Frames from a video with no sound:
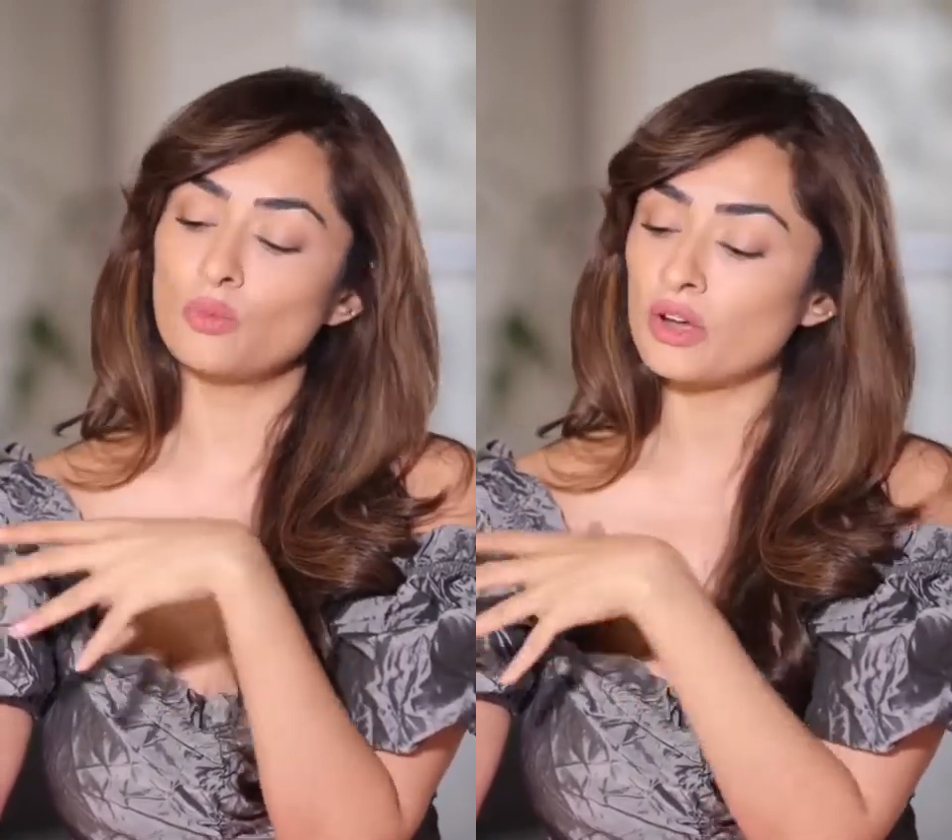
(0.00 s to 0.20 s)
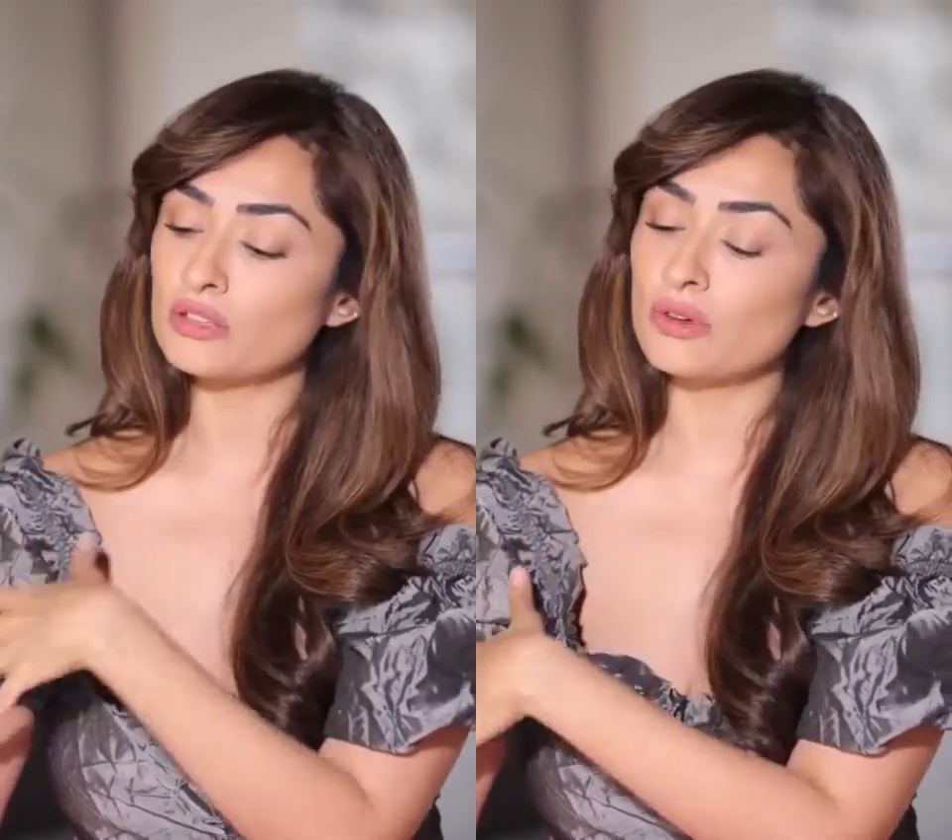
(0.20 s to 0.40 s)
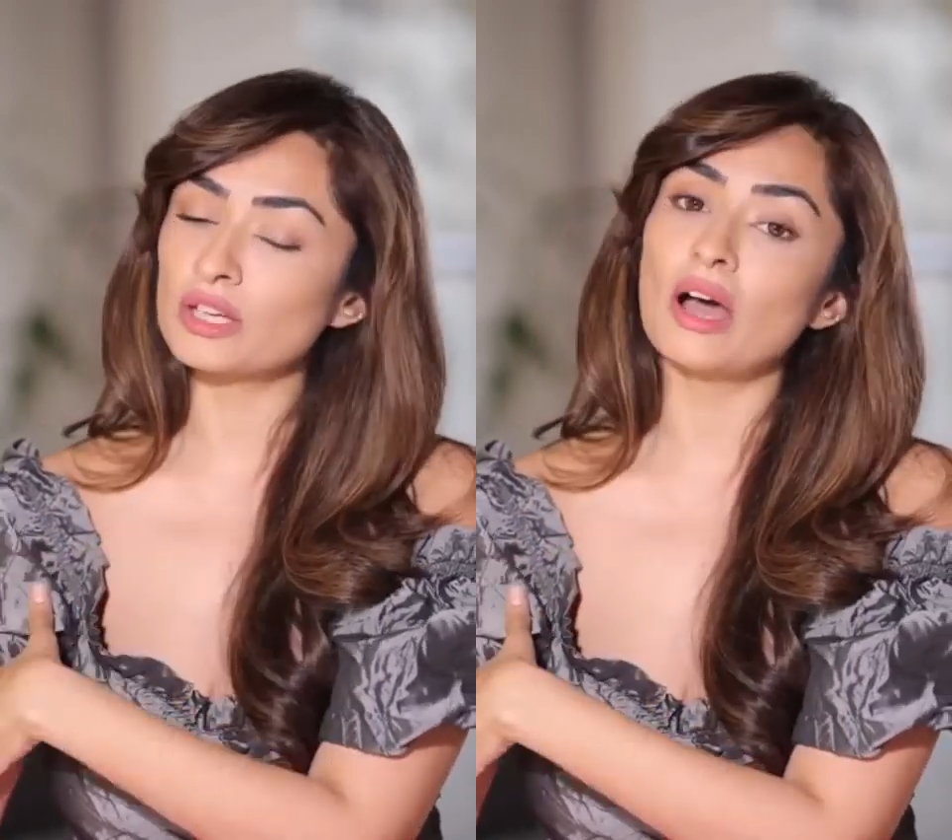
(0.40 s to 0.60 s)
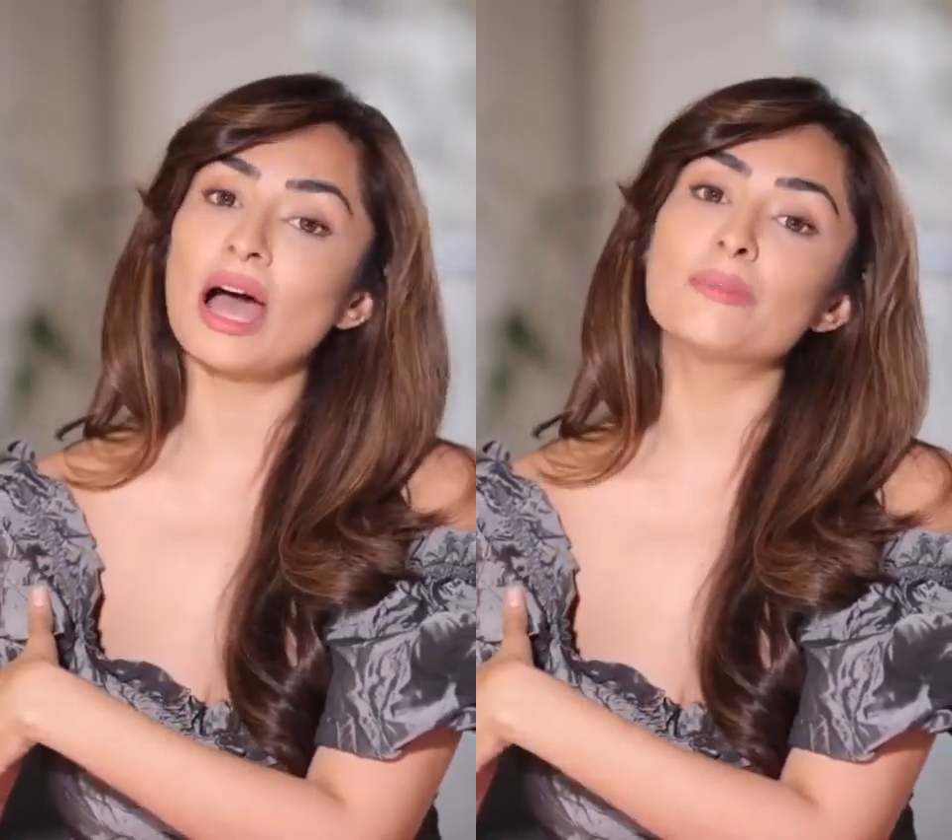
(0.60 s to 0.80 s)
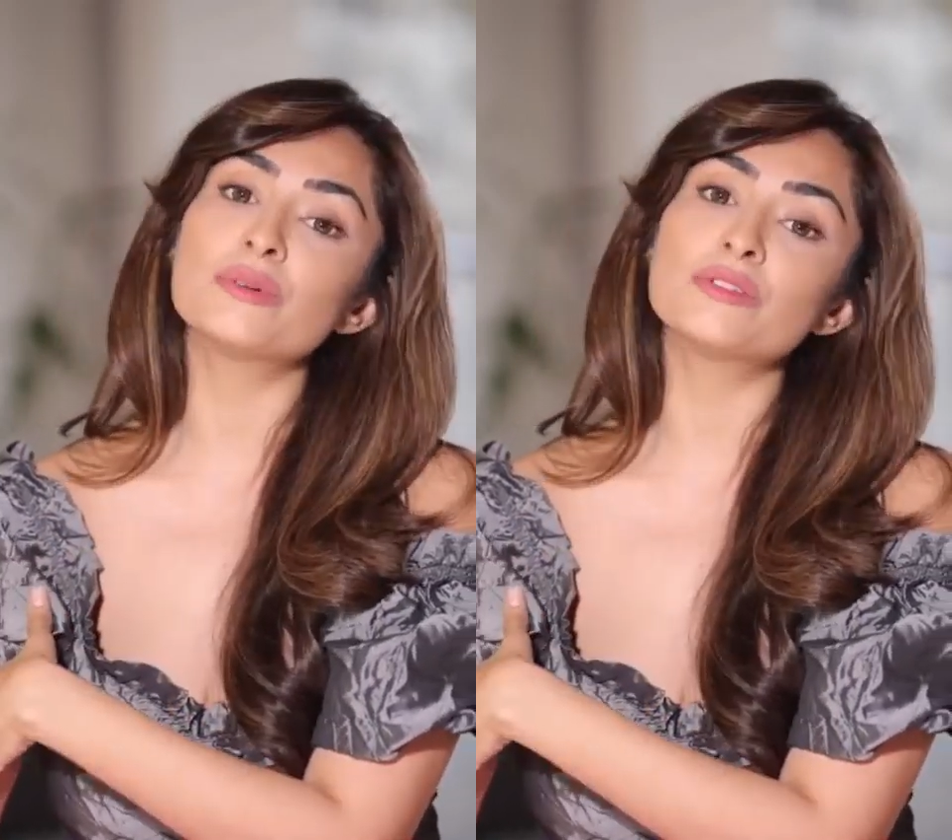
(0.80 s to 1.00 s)
what's going to
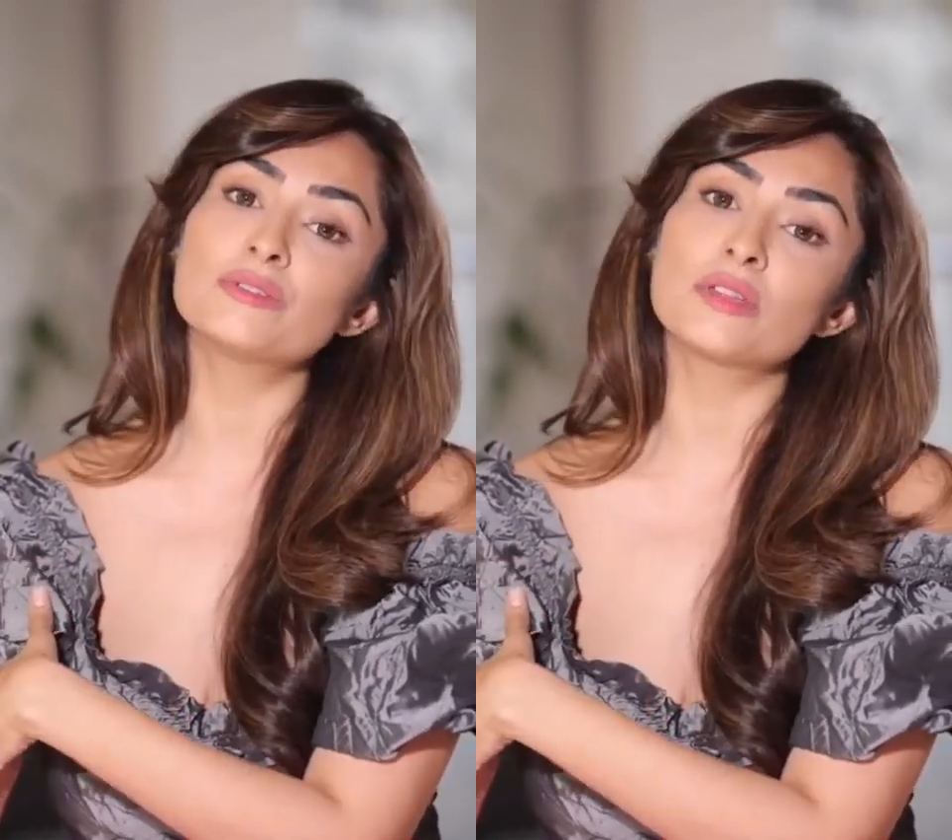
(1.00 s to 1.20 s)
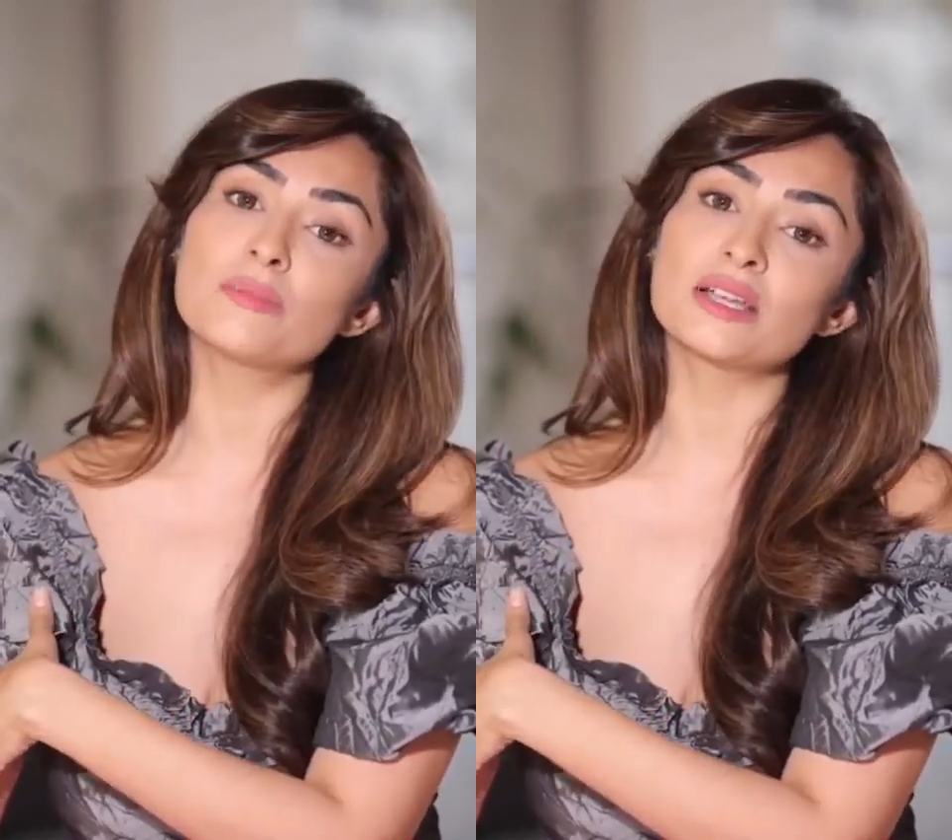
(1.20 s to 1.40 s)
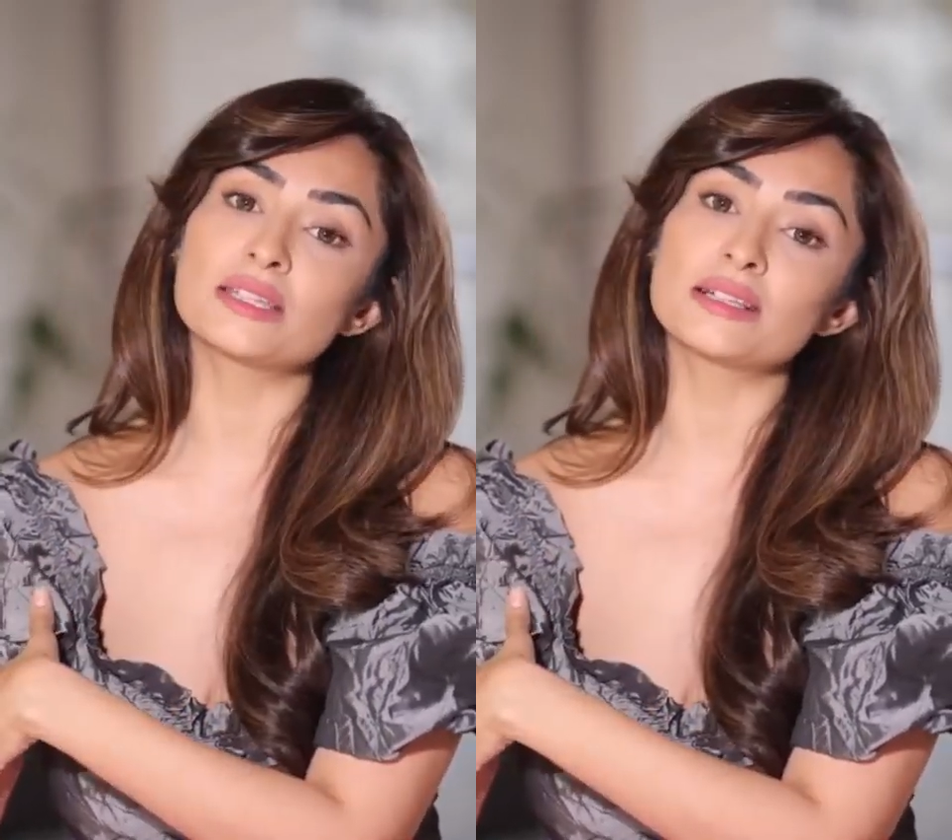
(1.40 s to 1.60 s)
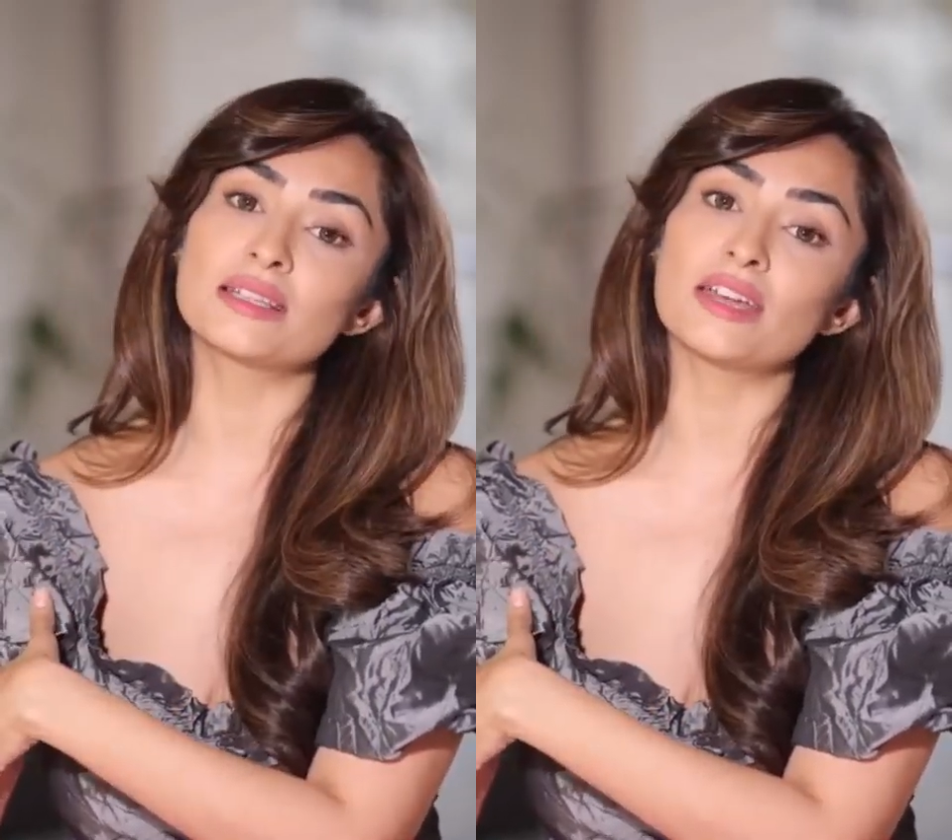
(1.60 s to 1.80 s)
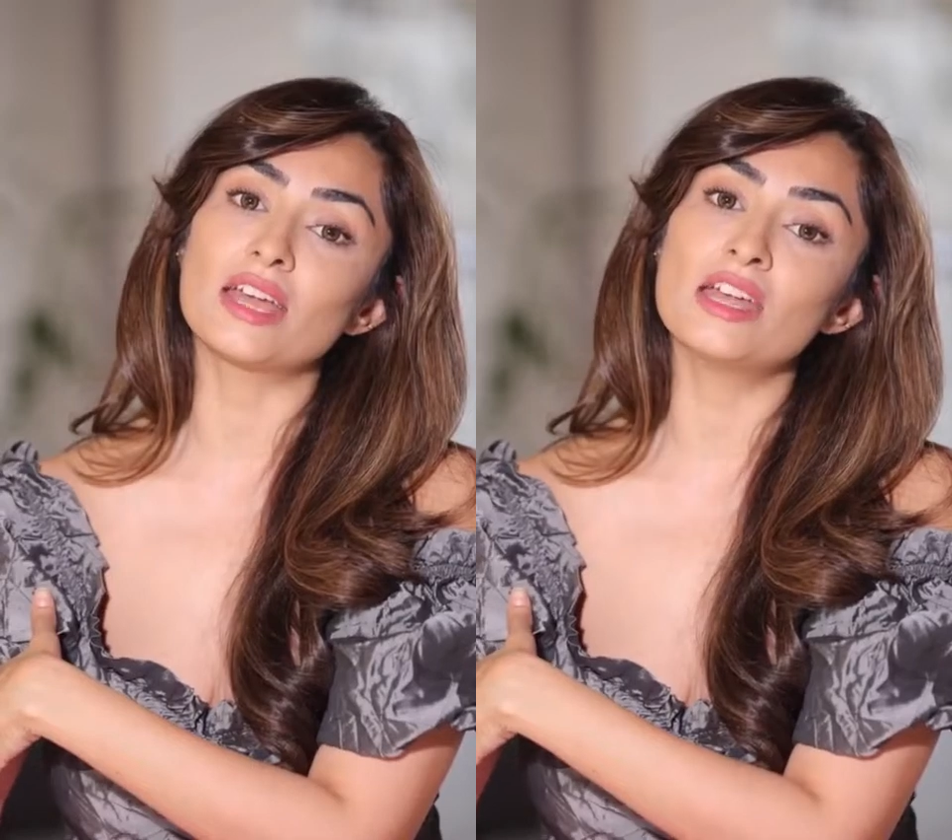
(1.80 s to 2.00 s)
happen to the muscle there?